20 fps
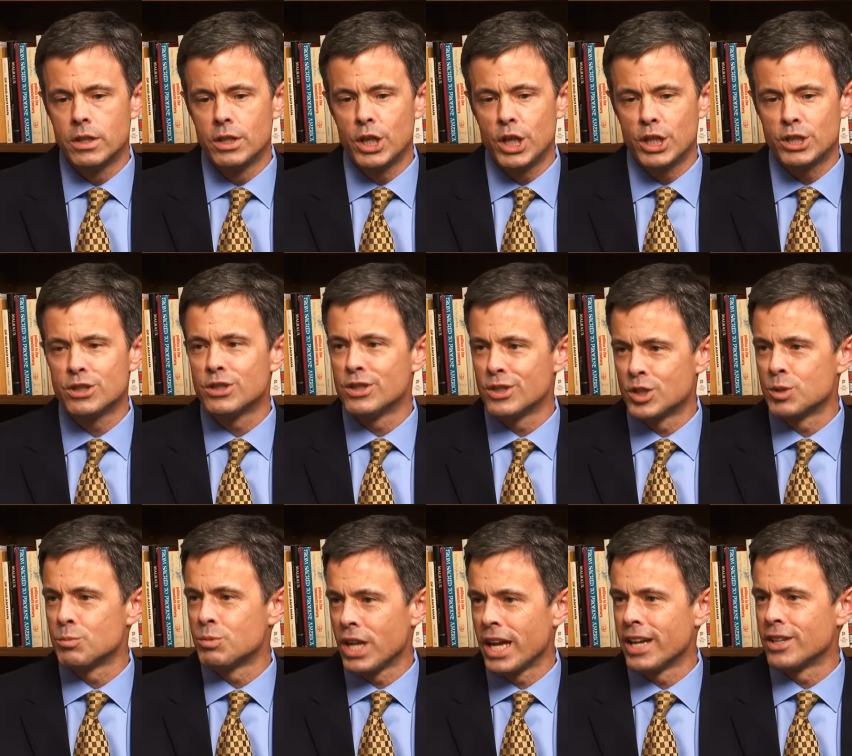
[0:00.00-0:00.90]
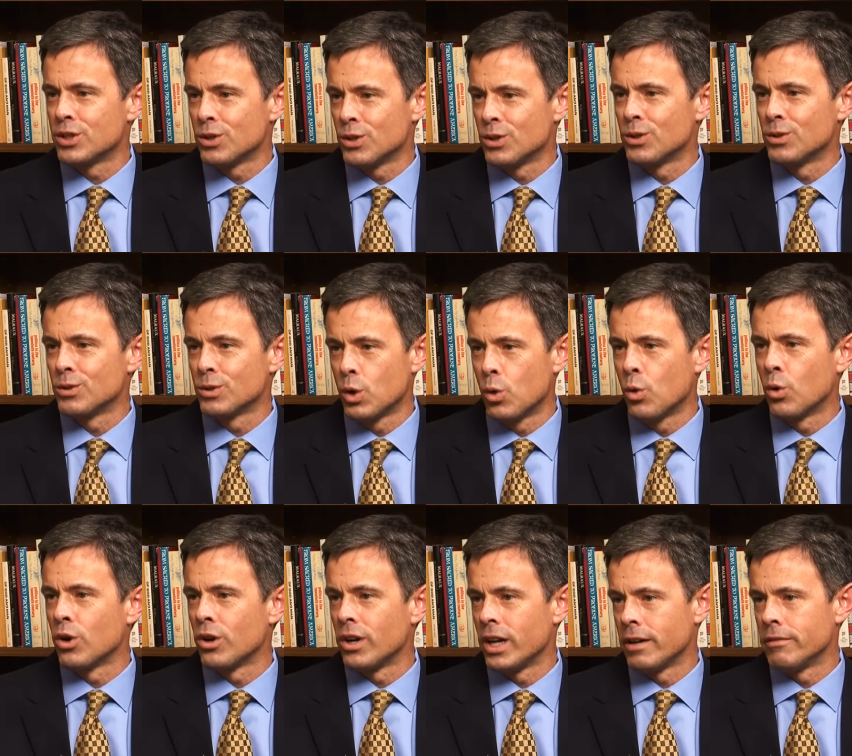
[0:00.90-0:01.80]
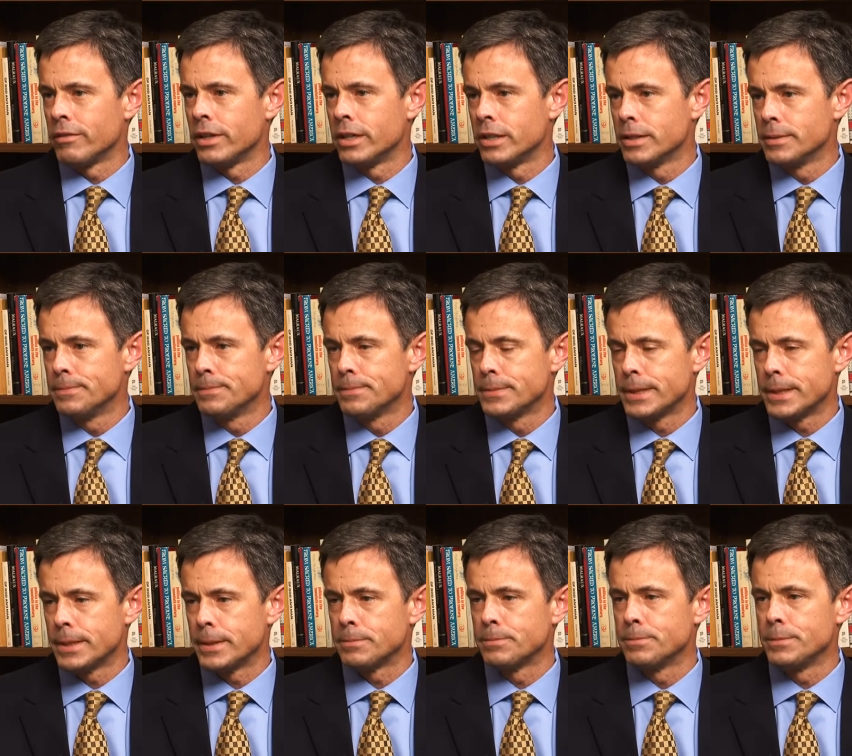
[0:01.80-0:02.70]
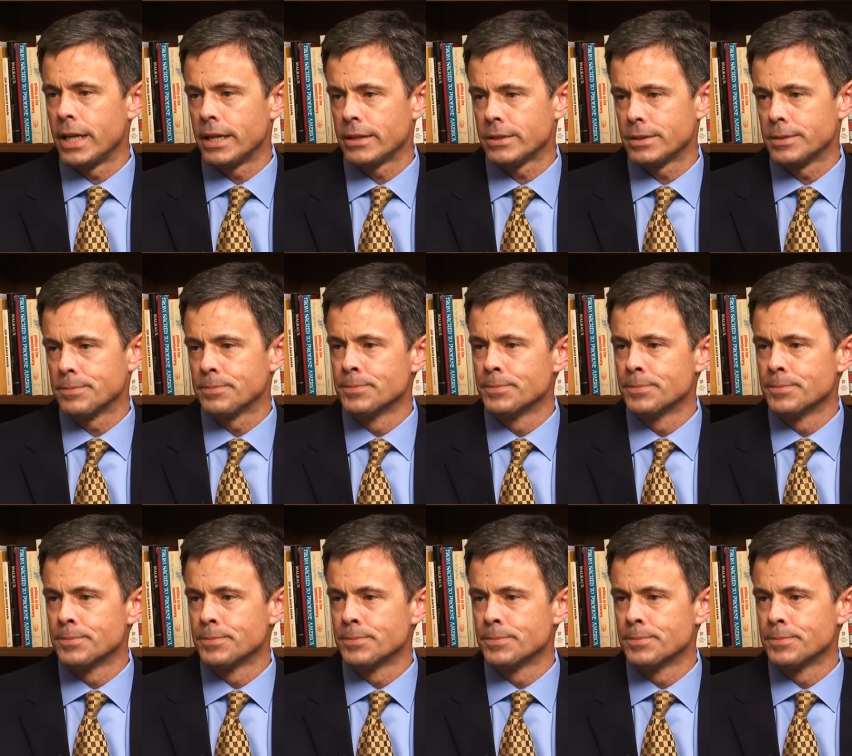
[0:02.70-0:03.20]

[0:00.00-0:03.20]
the substantial core of it. So yes.